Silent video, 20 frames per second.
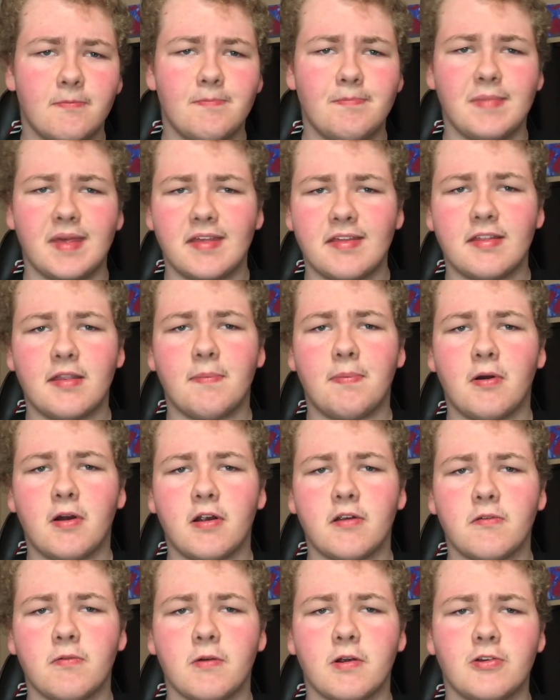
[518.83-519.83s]
missed the
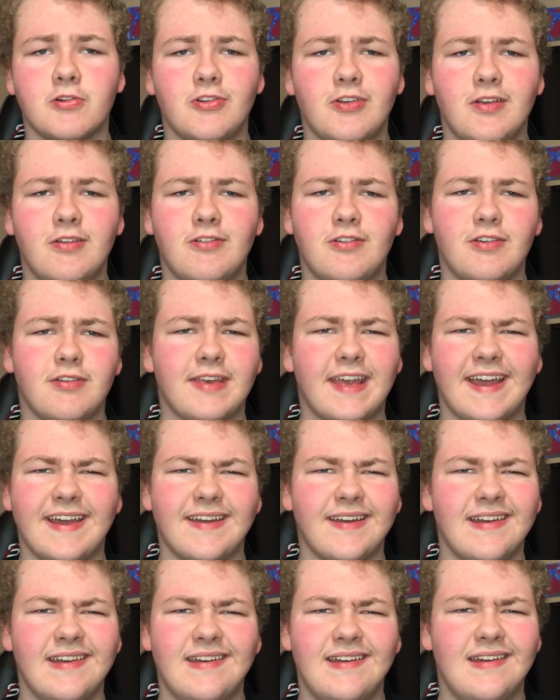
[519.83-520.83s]
parts where she's just, like,